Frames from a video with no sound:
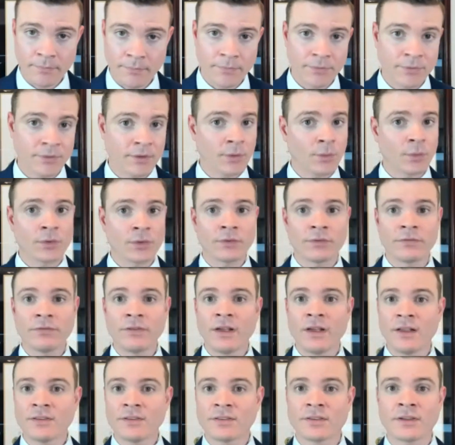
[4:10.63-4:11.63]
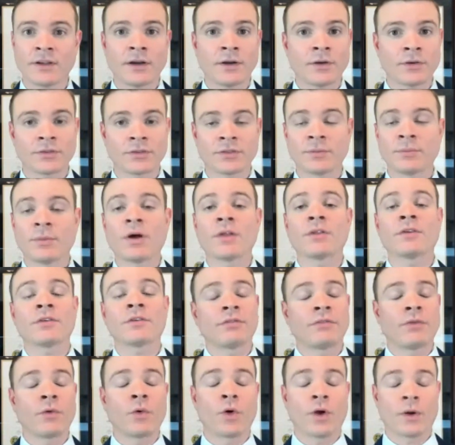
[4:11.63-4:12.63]
say with a visa or some other
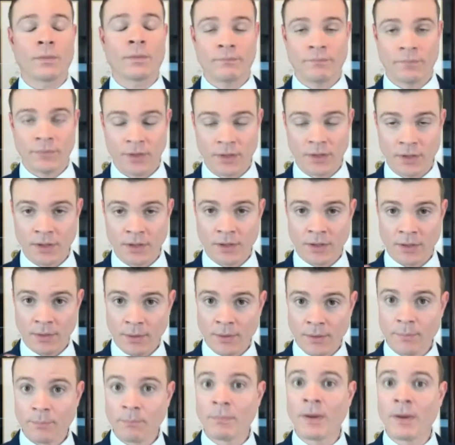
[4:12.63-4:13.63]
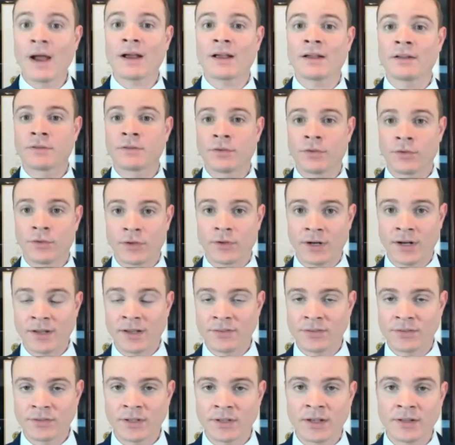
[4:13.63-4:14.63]
form, back into the
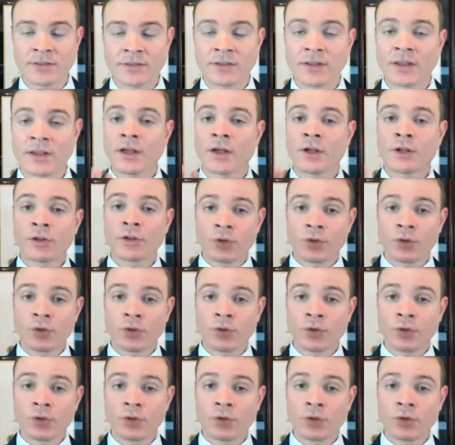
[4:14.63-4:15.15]
United States.